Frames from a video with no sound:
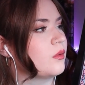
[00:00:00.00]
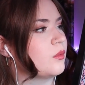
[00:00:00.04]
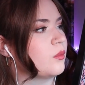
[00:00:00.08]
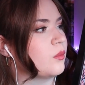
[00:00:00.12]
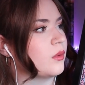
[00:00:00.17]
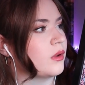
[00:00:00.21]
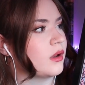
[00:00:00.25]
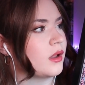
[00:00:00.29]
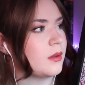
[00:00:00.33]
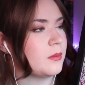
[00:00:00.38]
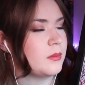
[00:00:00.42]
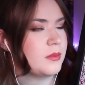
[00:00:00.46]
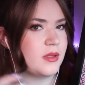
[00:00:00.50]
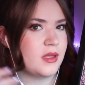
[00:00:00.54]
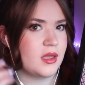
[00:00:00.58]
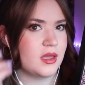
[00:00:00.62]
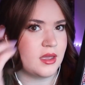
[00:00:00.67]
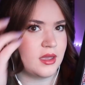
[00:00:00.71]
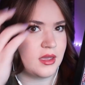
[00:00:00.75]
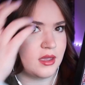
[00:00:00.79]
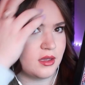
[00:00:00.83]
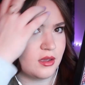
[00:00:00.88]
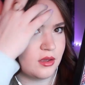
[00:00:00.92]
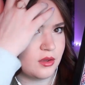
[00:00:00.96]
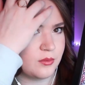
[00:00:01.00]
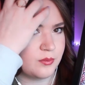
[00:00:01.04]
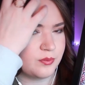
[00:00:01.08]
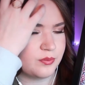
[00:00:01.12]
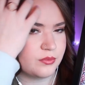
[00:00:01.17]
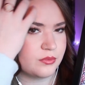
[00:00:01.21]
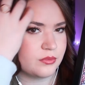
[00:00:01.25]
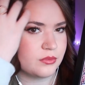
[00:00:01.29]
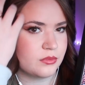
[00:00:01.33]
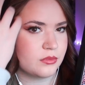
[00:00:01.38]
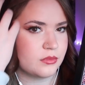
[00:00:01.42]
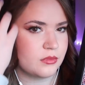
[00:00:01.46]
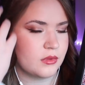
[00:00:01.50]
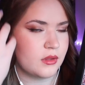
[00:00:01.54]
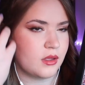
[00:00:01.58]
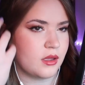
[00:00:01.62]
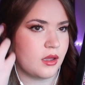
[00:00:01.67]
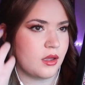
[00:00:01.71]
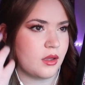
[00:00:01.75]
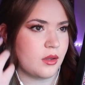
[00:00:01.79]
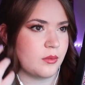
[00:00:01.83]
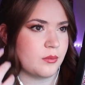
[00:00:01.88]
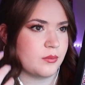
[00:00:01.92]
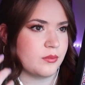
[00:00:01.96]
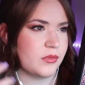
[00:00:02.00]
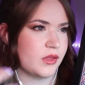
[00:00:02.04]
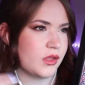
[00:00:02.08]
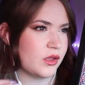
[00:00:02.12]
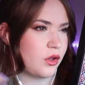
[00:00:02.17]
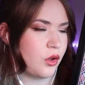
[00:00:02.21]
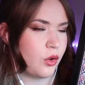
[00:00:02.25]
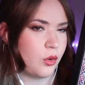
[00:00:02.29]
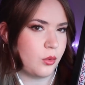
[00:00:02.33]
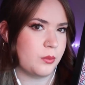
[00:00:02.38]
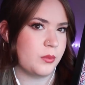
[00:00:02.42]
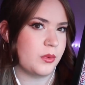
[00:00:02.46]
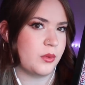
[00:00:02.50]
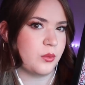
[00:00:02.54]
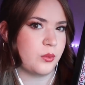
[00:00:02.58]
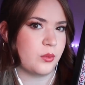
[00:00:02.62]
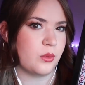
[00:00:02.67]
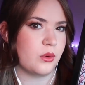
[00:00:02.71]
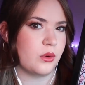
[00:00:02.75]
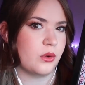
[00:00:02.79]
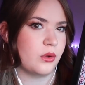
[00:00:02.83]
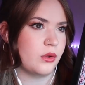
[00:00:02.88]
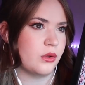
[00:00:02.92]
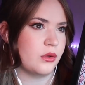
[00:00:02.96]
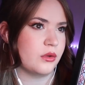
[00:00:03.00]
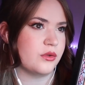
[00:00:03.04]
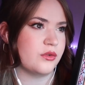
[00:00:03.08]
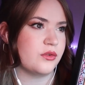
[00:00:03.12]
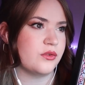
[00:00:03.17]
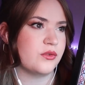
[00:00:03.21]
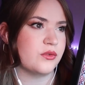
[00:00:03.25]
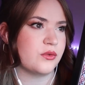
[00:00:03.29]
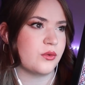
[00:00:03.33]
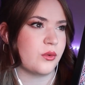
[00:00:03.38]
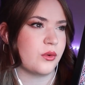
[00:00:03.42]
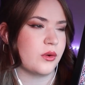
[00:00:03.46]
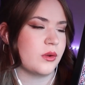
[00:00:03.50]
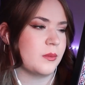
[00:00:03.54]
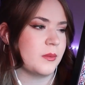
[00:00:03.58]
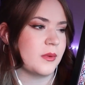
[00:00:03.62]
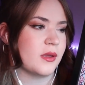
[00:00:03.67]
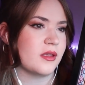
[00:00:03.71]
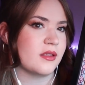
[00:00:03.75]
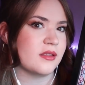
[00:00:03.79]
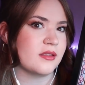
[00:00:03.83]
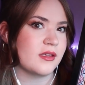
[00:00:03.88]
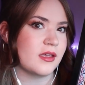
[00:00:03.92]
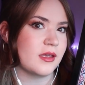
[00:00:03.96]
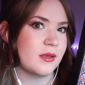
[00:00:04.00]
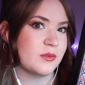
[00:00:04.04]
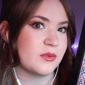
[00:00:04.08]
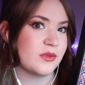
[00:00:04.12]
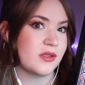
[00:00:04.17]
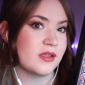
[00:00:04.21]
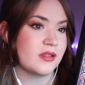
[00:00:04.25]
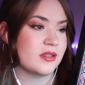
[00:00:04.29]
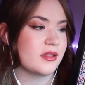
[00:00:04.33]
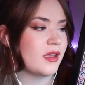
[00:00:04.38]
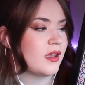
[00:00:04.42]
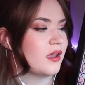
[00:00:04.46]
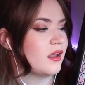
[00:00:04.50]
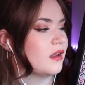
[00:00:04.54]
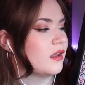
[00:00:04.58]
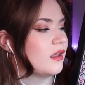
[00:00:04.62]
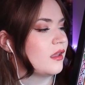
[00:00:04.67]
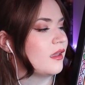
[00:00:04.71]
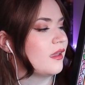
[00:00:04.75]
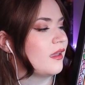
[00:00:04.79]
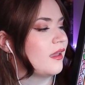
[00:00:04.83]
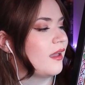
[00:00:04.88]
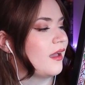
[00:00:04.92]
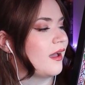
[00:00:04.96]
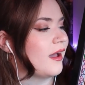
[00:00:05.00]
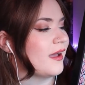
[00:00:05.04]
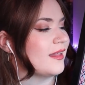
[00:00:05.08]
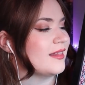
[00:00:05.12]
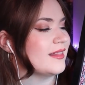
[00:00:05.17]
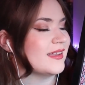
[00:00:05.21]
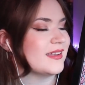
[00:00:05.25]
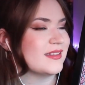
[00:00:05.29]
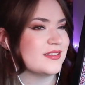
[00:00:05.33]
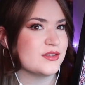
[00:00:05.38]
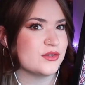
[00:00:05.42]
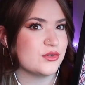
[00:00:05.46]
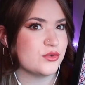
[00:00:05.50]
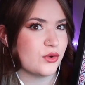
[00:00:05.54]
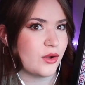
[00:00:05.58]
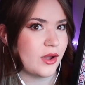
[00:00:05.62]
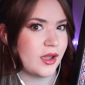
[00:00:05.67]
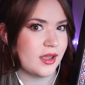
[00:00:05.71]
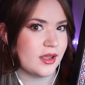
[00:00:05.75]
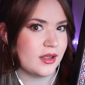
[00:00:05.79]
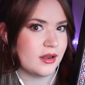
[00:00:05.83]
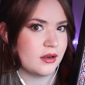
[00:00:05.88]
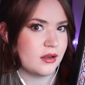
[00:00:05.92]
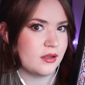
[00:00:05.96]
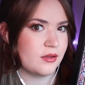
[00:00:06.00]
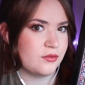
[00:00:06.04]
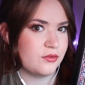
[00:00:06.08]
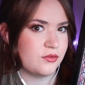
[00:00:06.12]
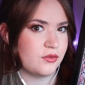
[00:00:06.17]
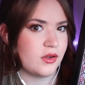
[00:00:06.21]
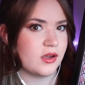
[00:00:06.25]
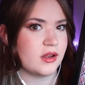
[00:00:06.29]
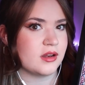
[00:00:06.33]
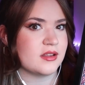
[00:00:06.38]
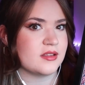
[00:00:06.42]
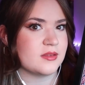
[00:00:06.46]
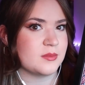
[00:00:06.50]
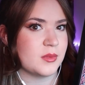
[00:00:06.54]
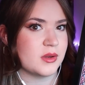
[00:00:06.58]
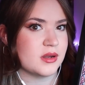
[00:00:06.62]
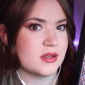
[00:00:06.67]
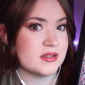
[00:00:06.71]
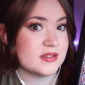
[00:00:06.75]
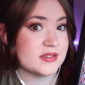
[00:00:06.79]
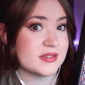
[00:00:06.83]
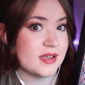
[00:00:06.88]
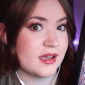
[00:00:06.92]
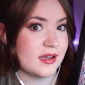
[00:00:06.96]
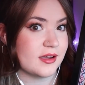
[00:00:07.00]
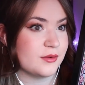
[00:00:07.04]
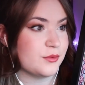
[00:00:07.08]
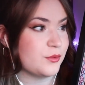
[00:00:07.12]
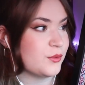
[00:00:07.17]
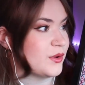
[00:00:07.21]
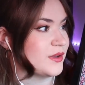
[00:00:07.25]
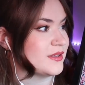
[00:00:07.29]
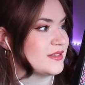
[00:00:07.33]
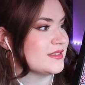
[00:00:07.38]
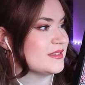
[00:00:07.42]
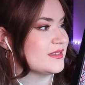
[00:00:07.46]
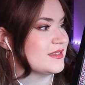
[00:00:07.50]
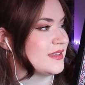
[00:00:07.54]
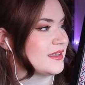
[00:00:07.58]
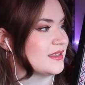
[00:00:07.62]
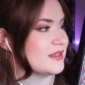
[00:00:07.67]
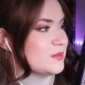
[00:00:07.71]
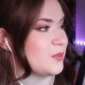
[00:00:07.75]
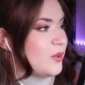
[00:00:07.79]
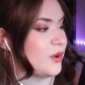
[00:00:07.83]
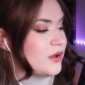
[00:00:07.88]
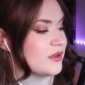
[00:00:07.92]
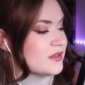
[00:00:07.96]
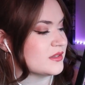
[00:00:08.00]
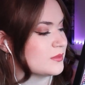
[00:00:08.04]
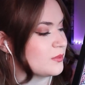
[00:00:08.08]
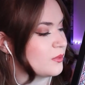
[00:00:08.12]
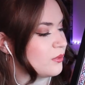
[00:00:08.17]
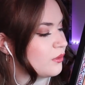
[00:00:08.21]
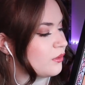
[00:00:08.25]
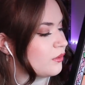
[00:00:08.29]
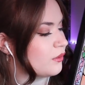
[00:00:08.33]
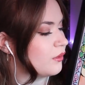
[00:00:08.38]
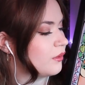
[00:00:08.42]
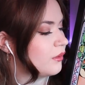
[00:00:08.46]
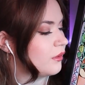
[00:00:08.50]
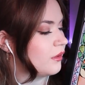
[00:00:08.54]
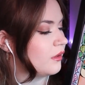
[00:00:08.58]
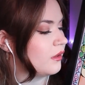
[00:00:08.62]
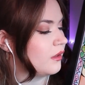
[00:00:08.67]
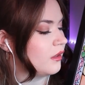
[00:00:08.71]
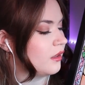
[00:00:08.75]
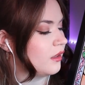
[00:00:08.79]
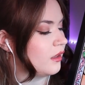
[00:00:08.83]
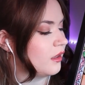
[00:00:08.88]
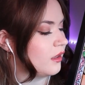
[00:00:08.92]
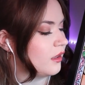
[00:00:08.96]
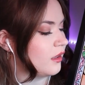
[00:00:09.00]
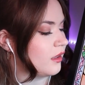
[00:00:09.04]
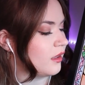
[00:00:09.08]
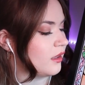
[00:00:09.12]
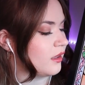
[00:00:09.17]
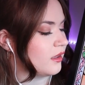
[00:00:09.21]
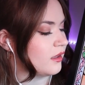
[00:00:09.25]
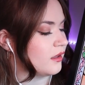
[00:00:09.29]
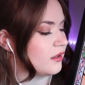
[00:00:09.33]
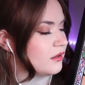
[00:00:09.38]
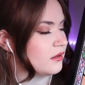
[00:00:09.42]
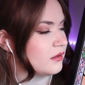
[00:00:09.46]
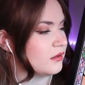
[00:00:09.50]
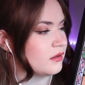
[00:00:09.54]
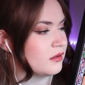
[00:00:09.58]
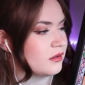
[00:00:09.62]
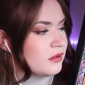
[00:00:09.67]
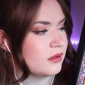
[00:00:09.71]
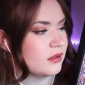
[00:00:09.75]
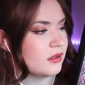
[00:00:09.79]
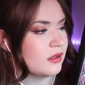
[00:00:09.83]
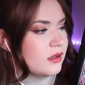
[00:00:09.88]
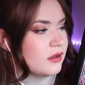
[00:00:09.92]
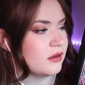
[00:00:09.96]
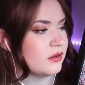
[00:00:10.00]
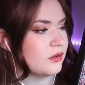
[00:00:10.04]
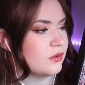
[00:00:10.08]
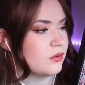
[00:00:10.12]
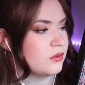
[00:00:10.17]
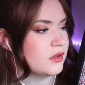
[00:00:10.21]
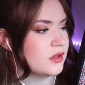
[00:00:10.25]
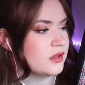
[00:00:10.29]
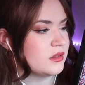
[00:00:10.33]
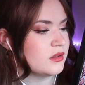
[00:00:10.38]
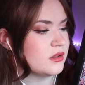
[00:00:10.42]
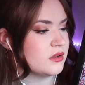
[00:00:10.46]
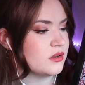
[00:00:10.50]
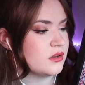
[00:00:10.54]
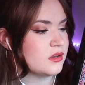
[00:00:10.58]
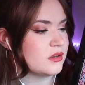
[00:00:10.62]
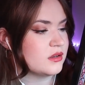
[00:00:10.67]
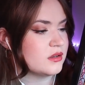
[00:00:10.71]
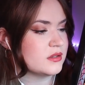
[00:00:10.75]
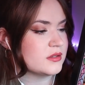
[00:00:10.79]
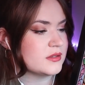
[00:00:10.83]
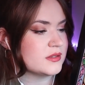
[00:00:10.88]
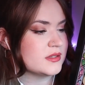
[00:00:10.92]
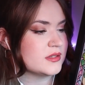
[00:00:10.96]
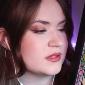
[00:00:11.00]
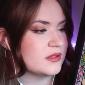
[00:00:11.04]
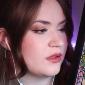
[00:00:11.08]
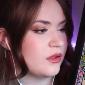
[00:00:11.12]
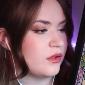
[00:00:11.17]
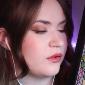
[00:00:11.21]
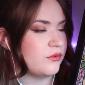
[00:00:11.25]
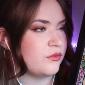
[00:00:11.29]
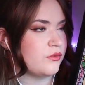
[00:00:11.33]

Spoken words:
when I play like open world story based games like that, I like to try and find as many side quests as possible. And I know that there's